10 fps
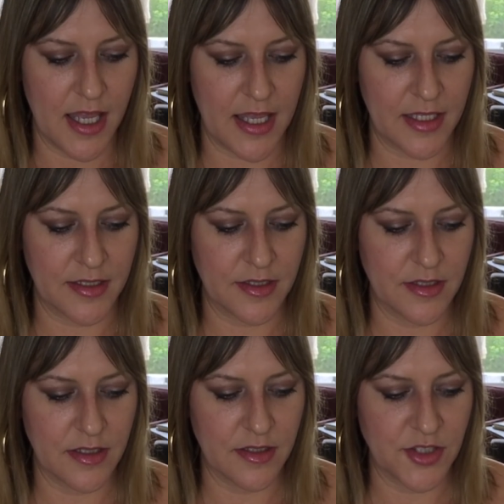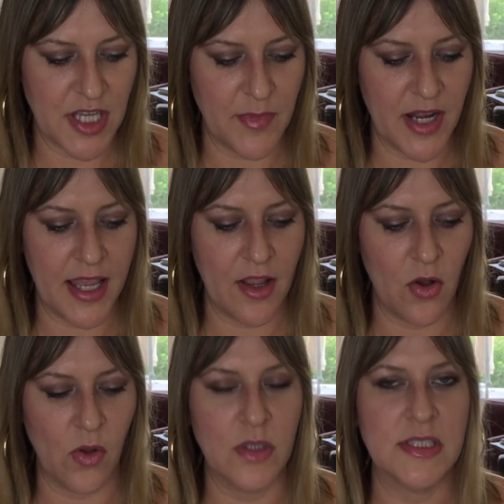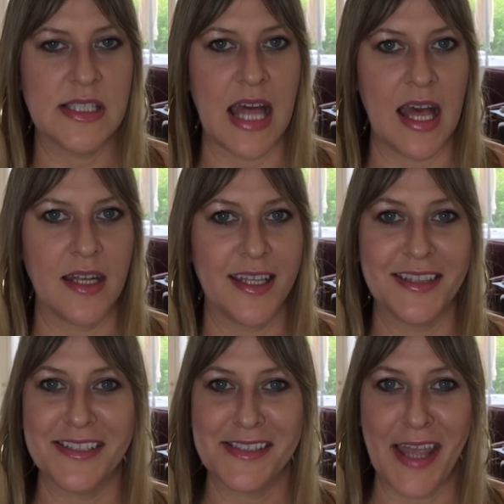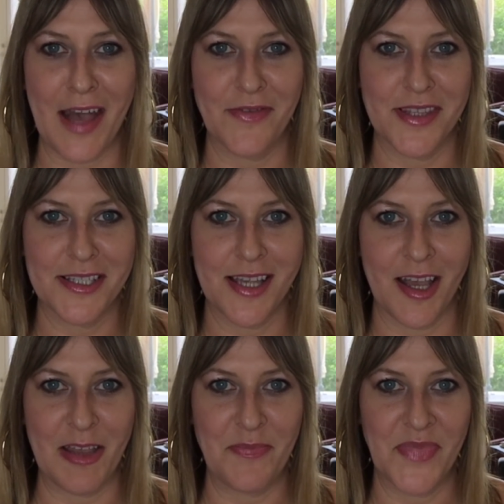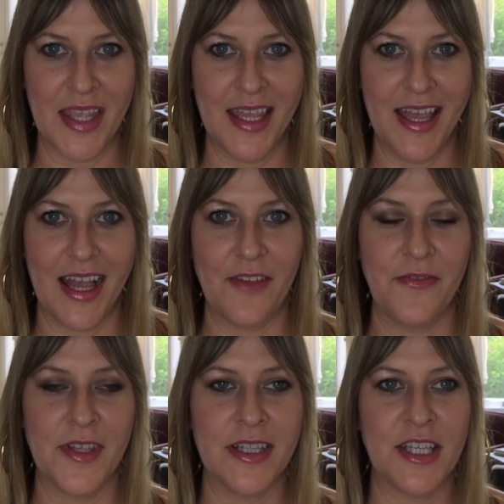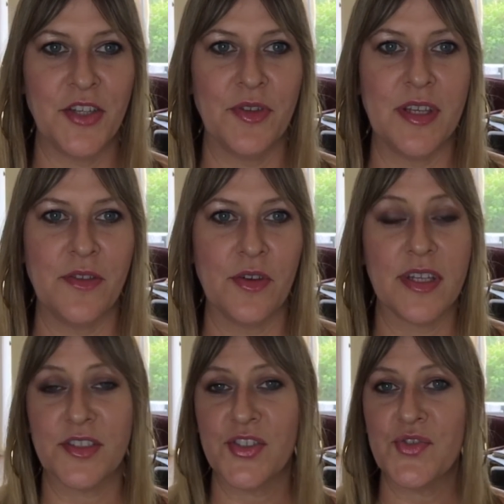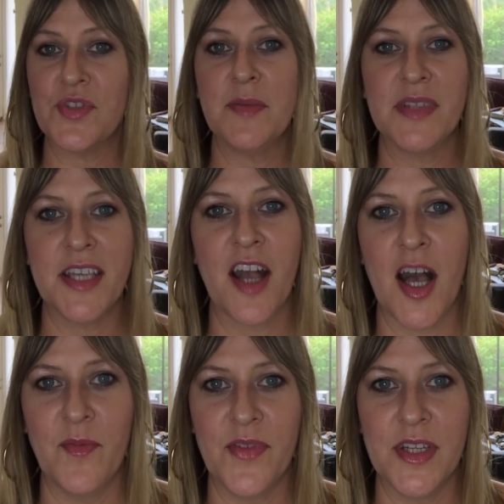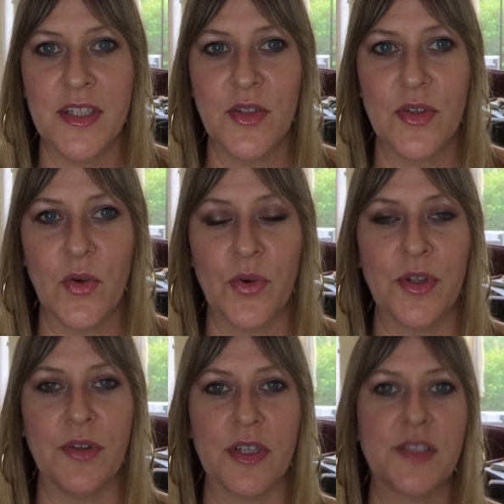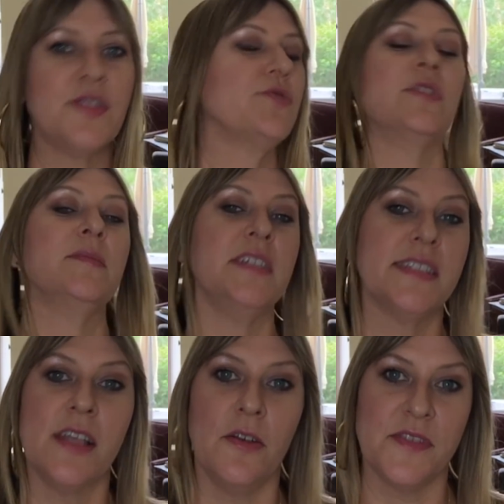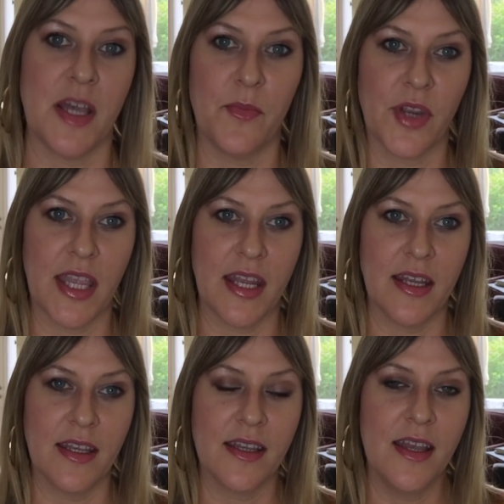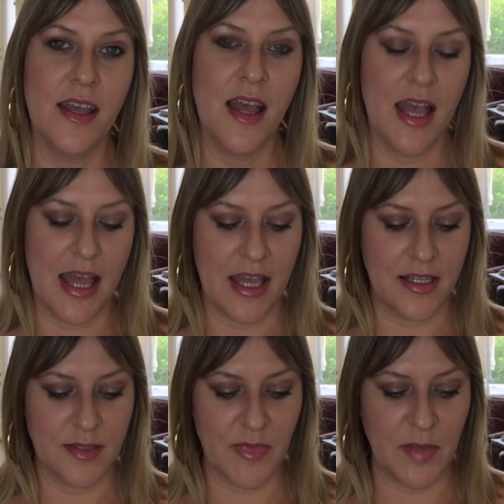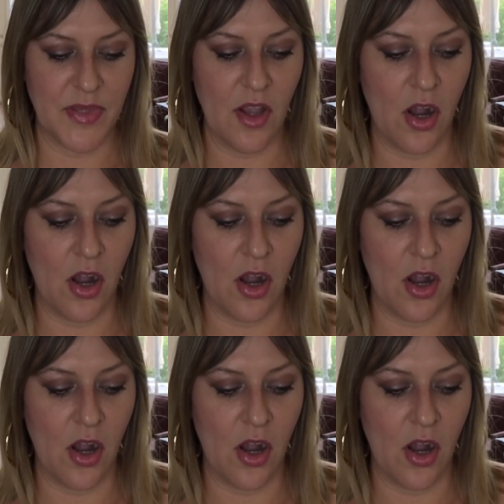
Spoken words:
And Gemini holds that at least half of the time. I feel like you're either extremely confident or you're extremely self-deprecating. And it might be